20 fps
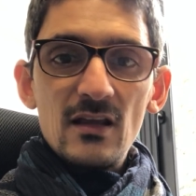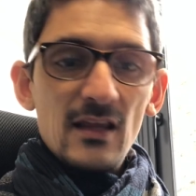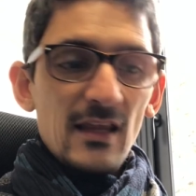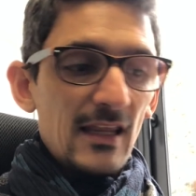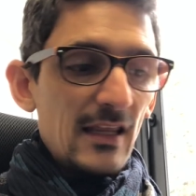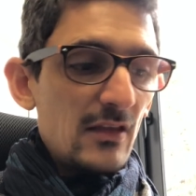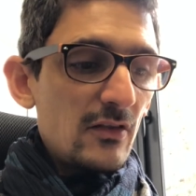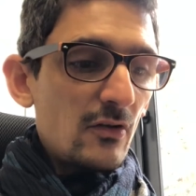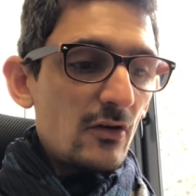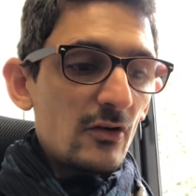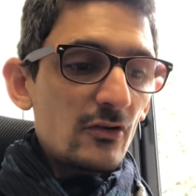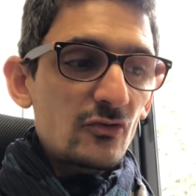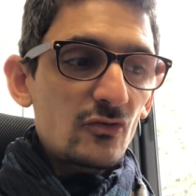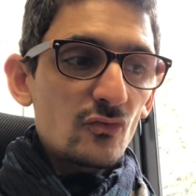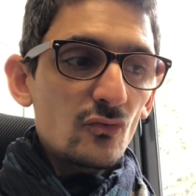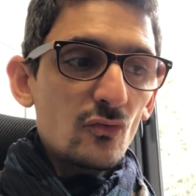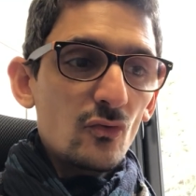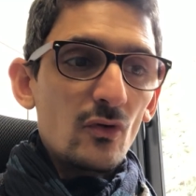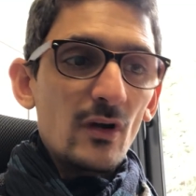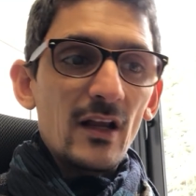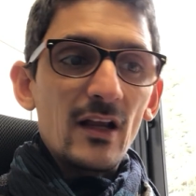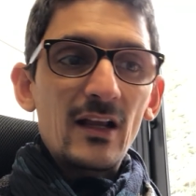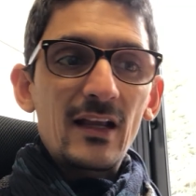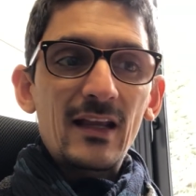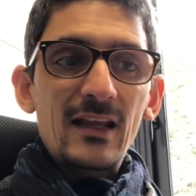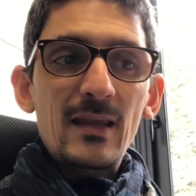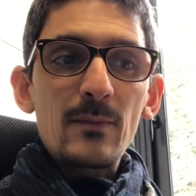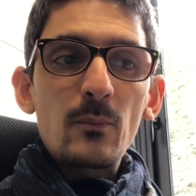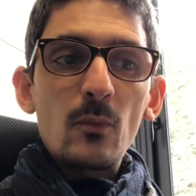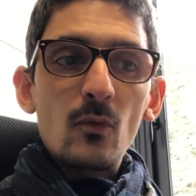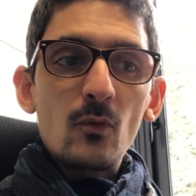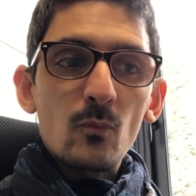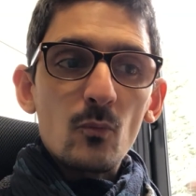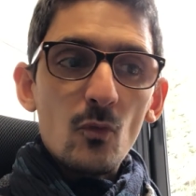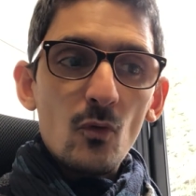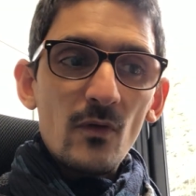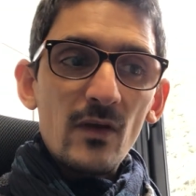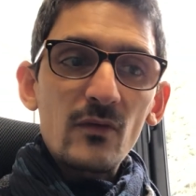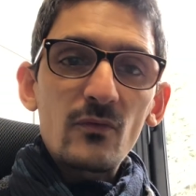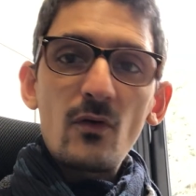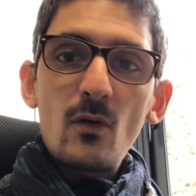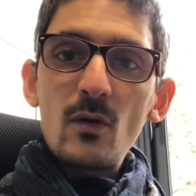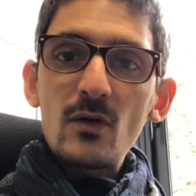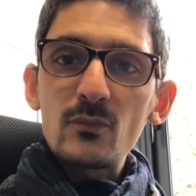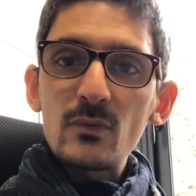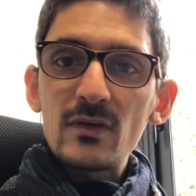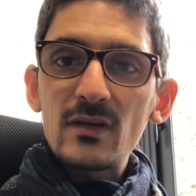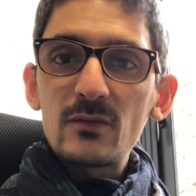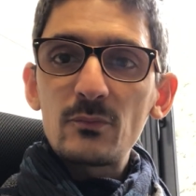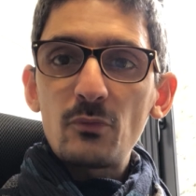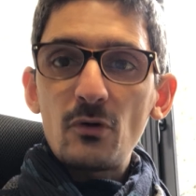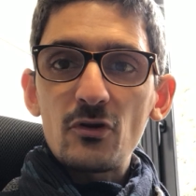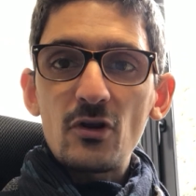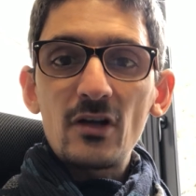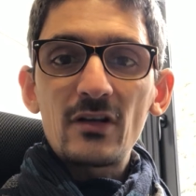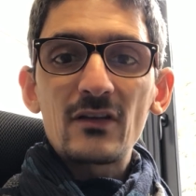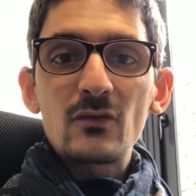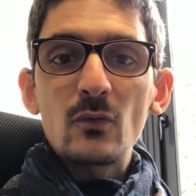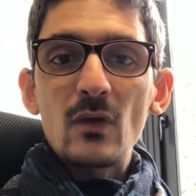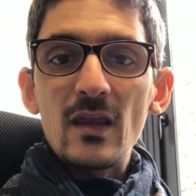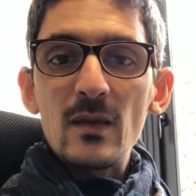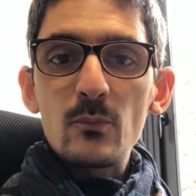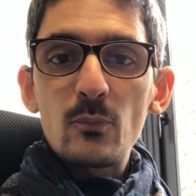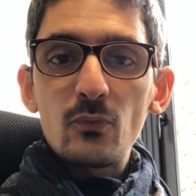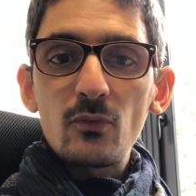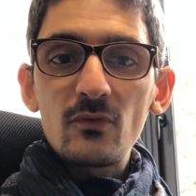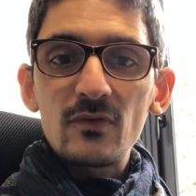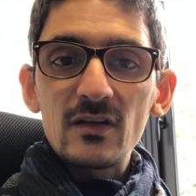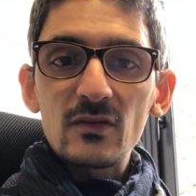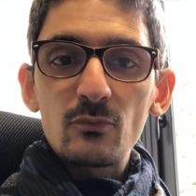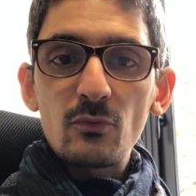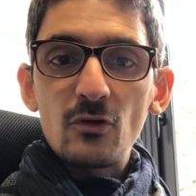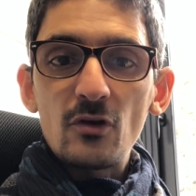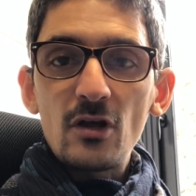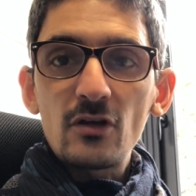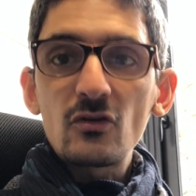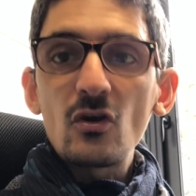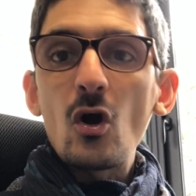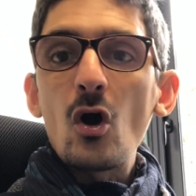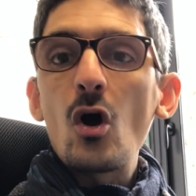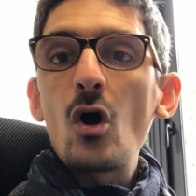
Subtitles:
either to keep moving forward with this product, to improve this product,